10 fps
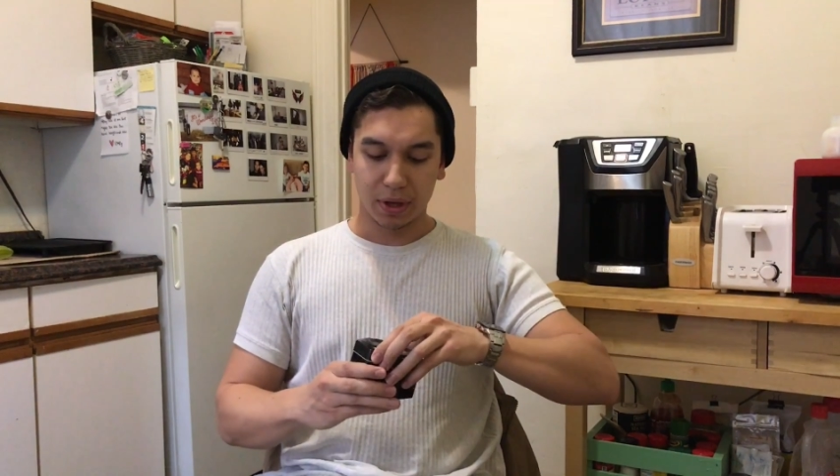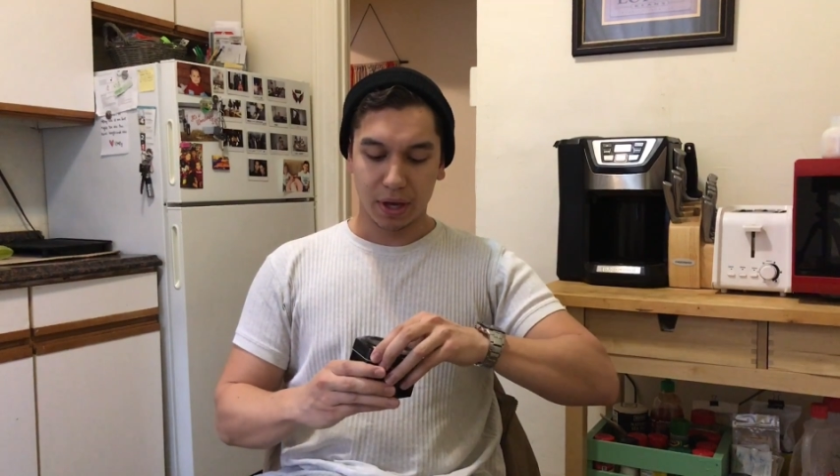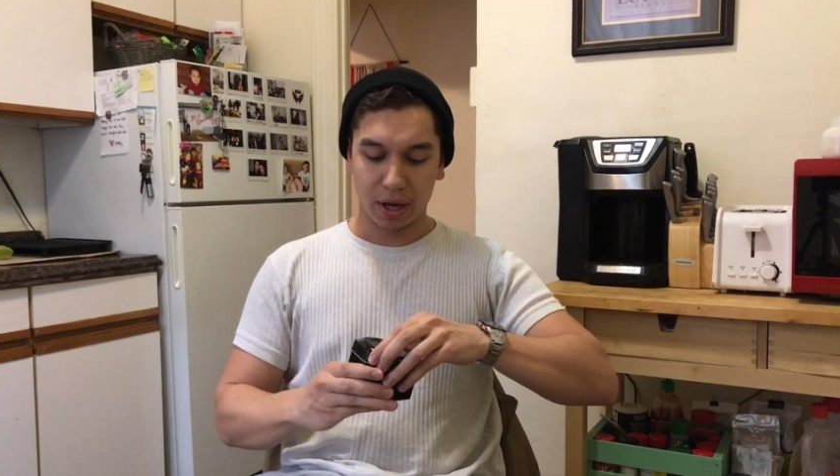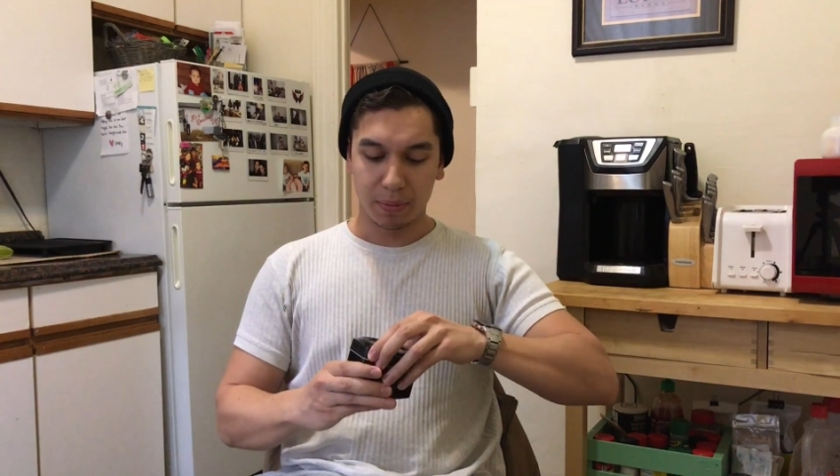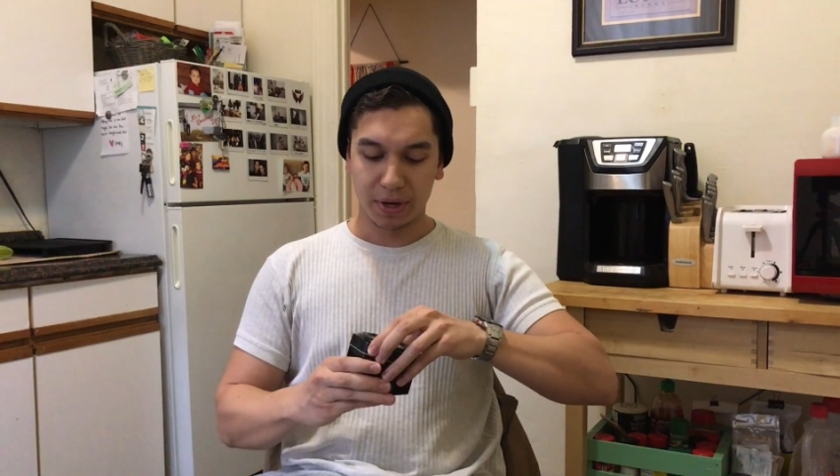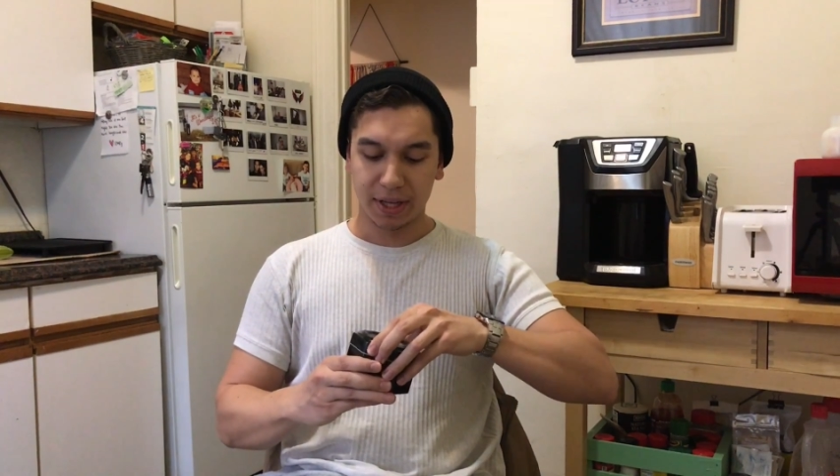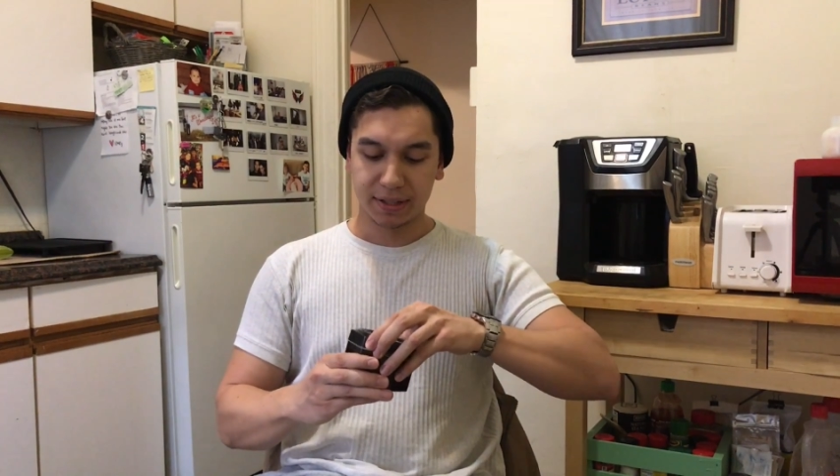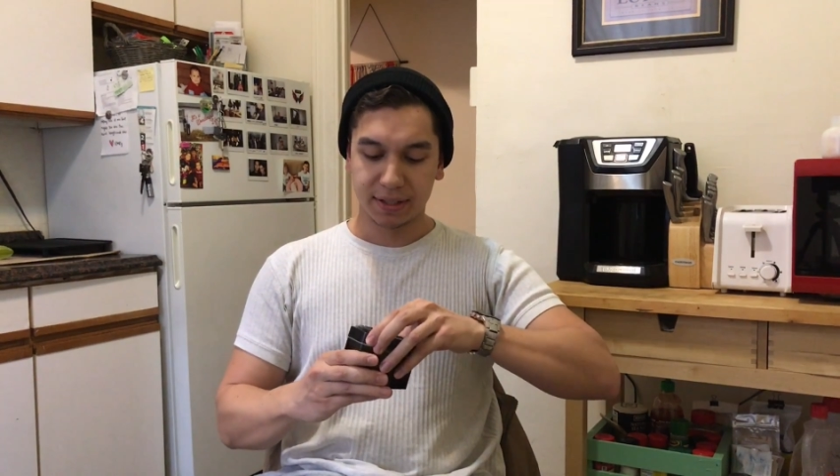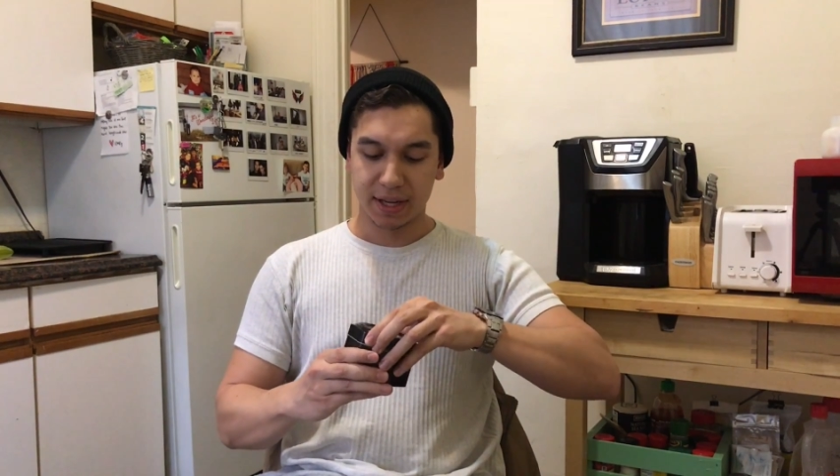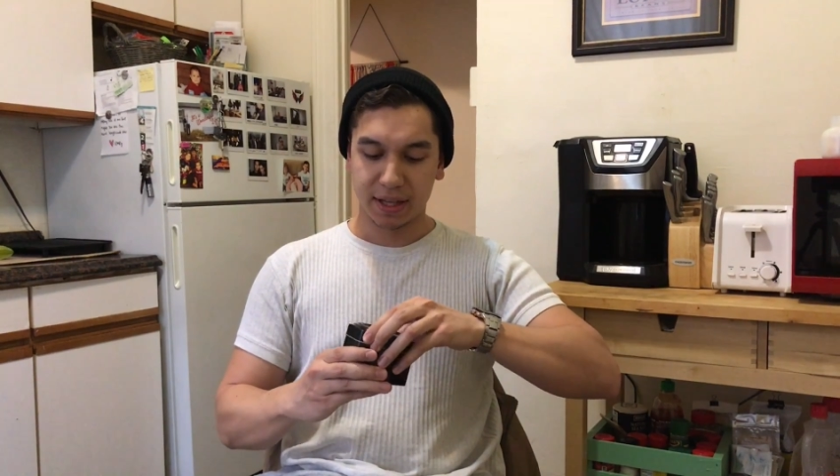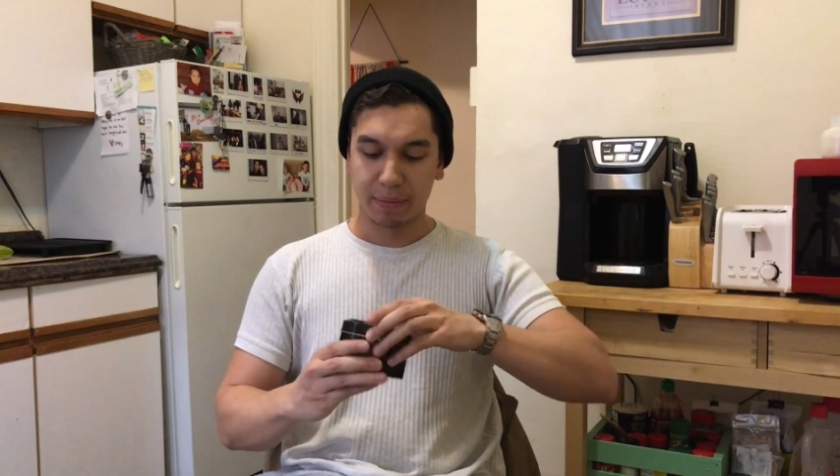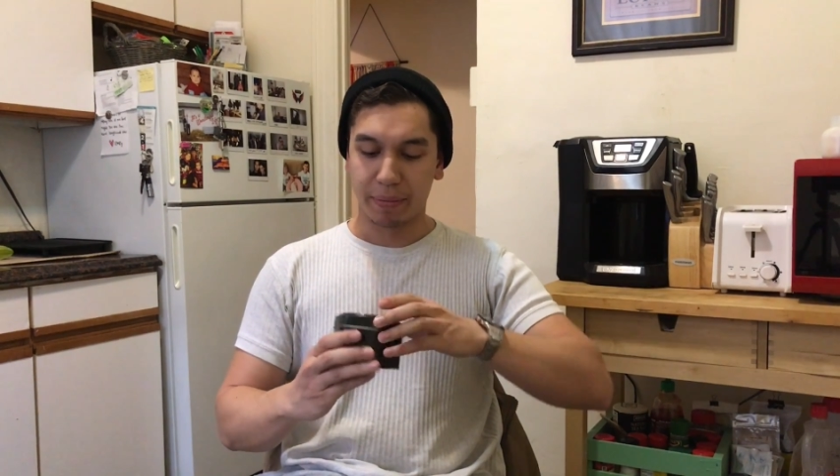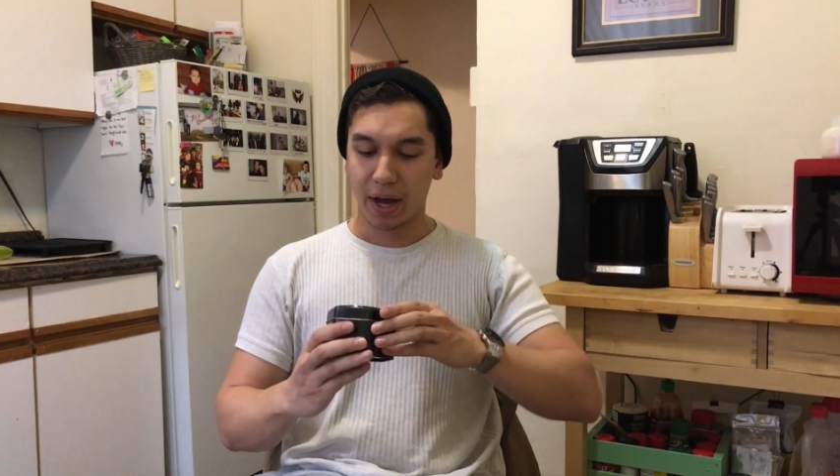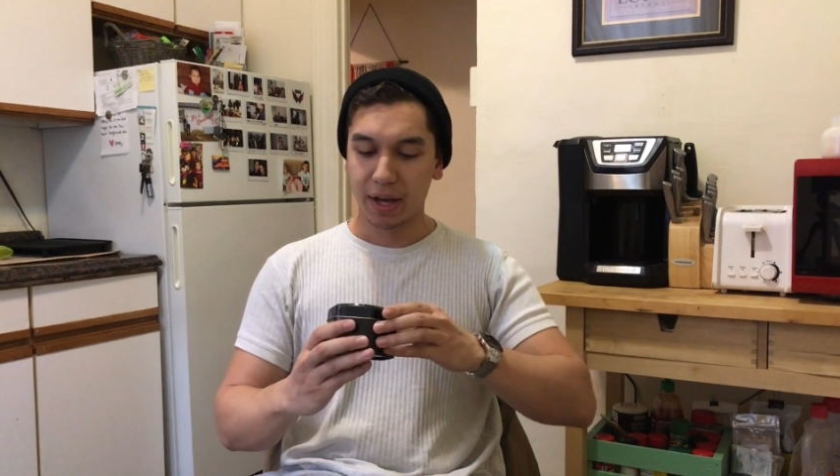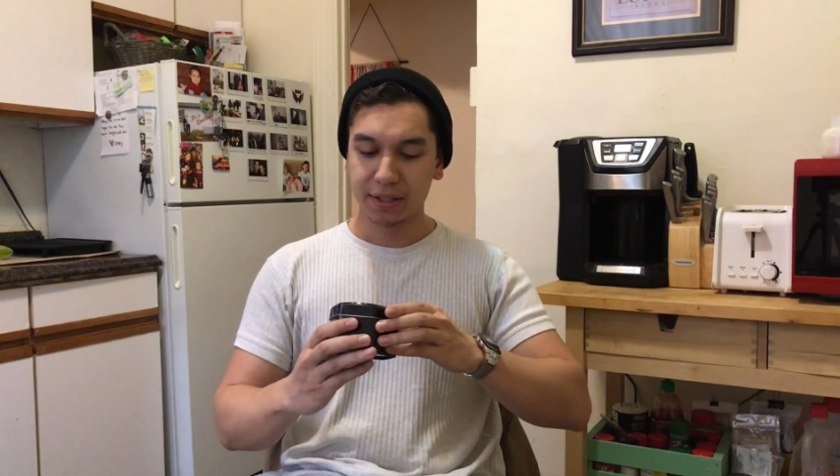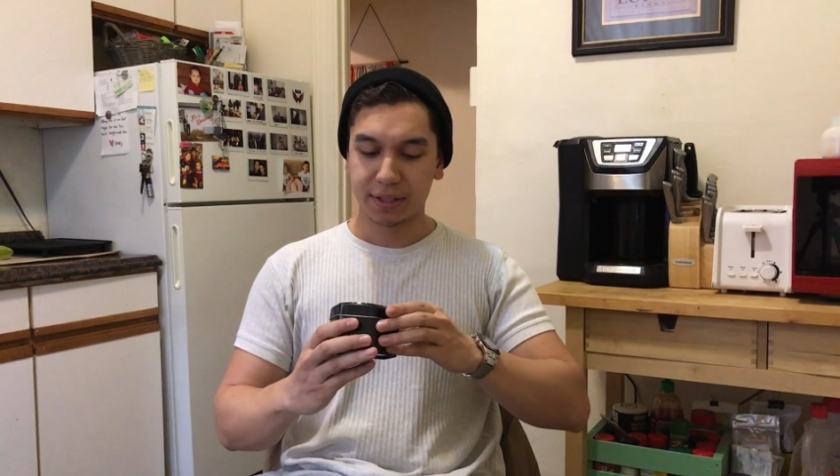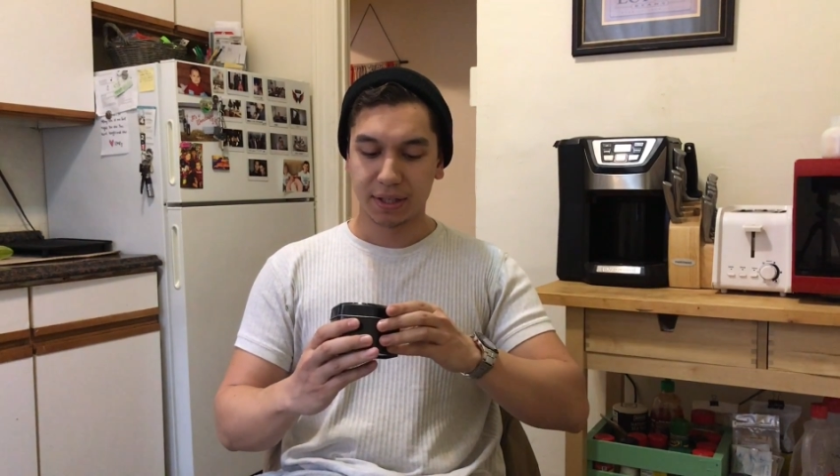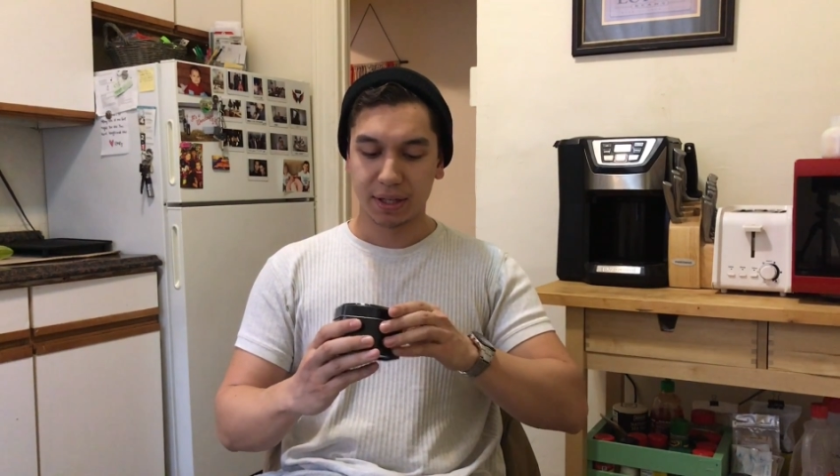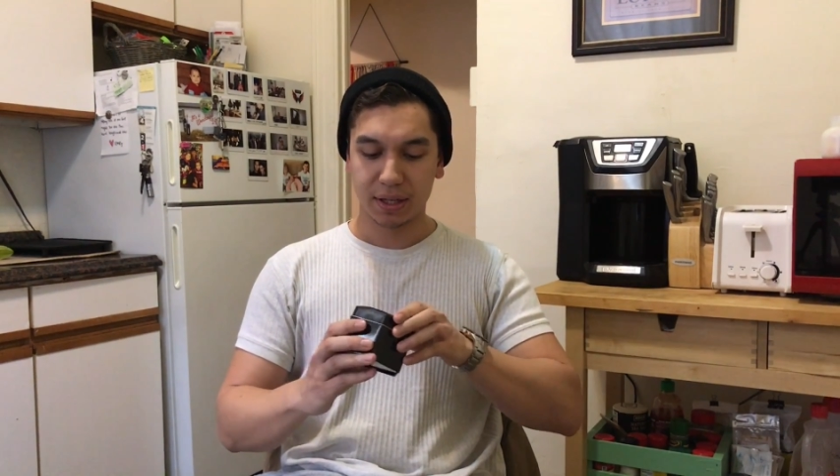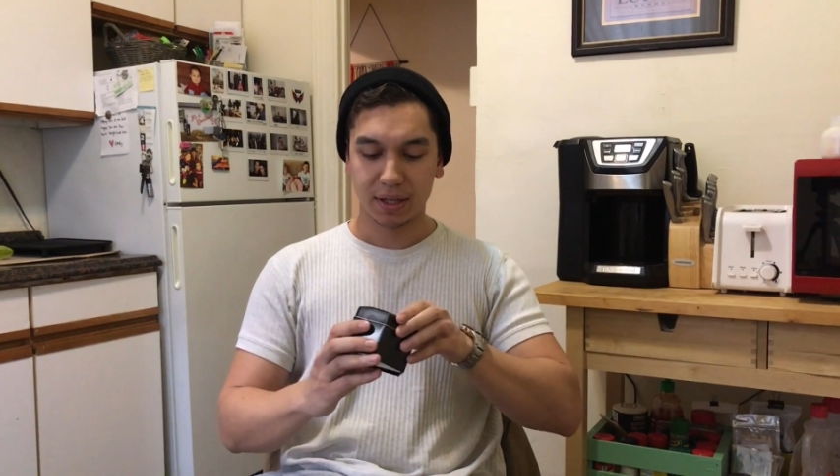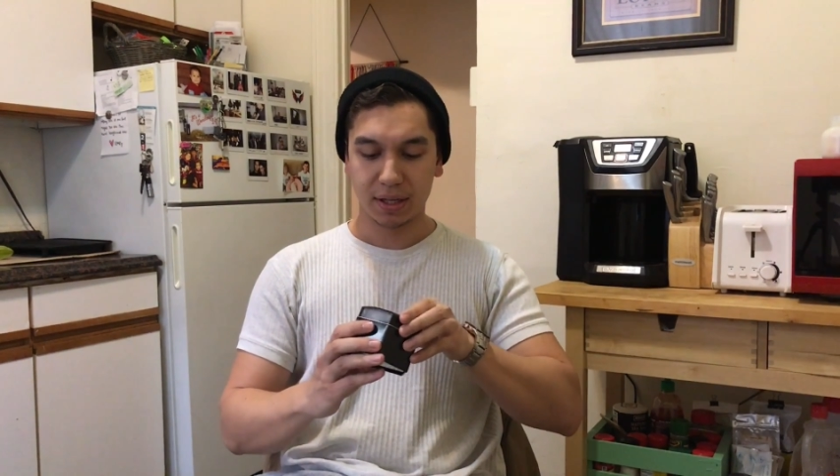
Uh, but inside the box,